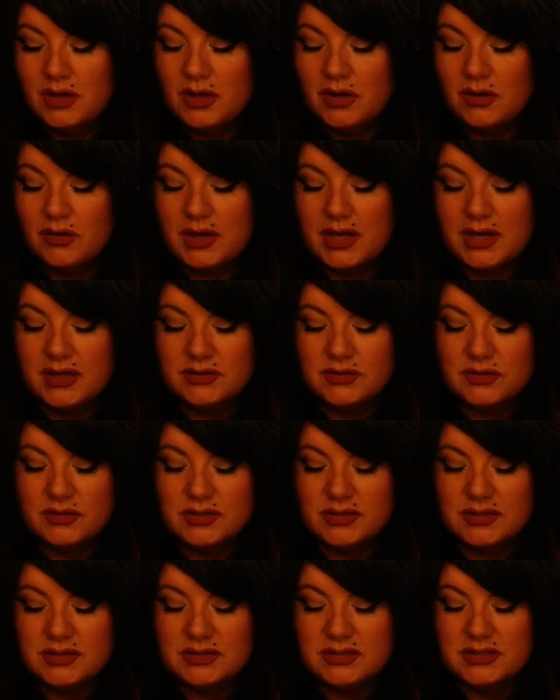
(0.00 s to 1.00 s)
Okay, so
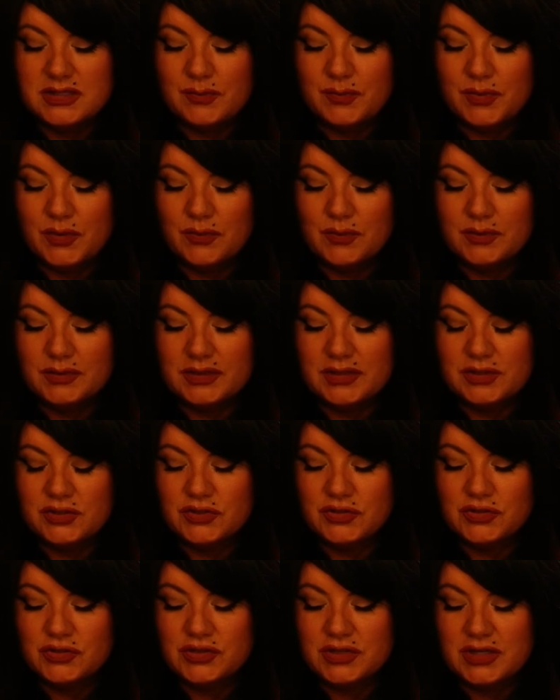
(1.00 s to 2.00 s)
this is deeper
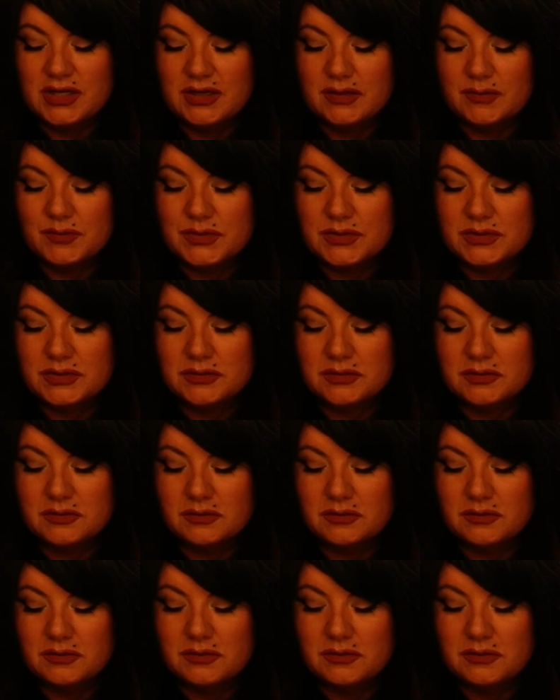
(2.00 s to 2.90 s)
relationships.